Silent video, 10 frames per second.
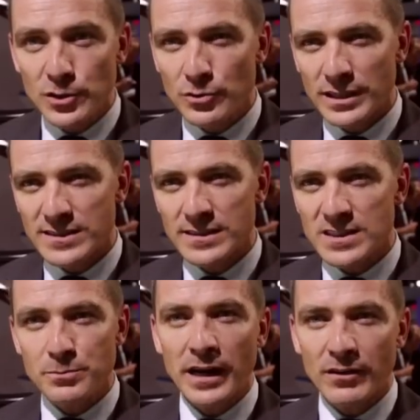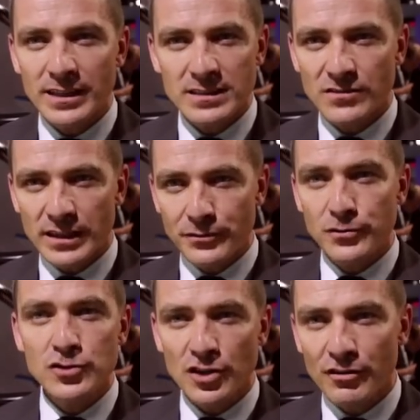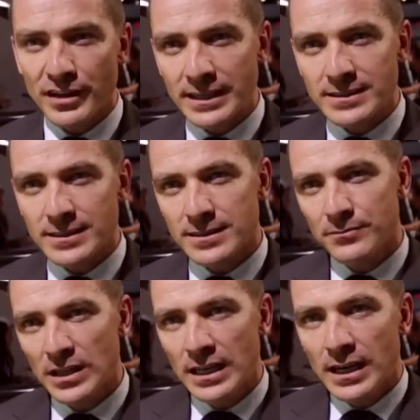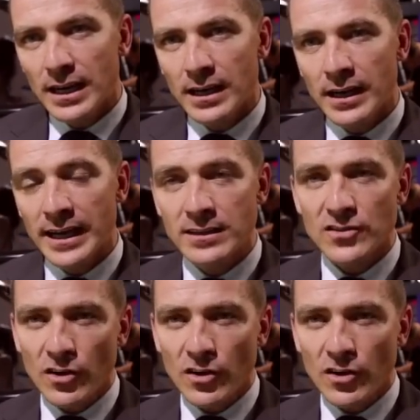new, it's inspiring, it's very future oriented. And it's